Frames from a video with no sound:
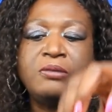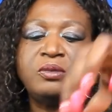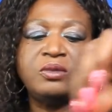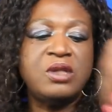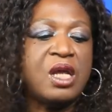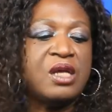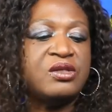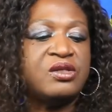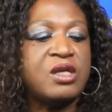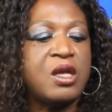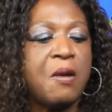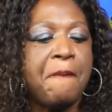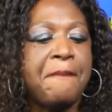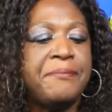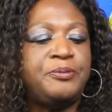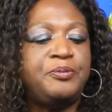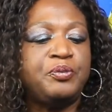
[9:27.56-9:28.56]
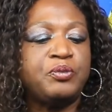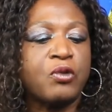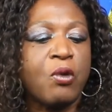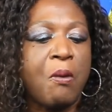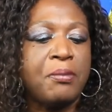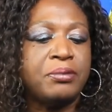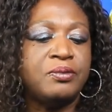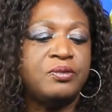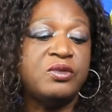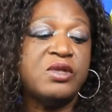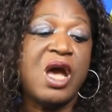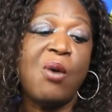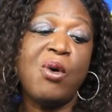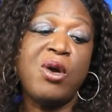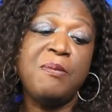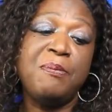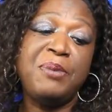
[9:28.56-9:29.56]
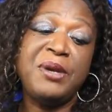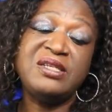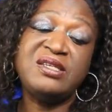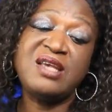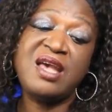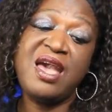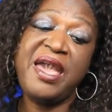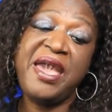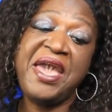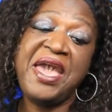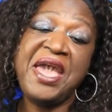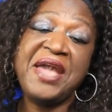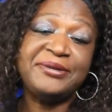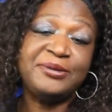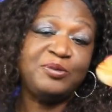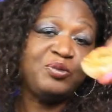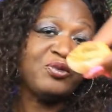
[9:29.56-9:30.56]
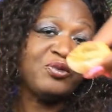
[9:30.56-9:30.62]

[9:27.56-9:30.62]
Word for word: Let's see. Y'all want a piece of egg?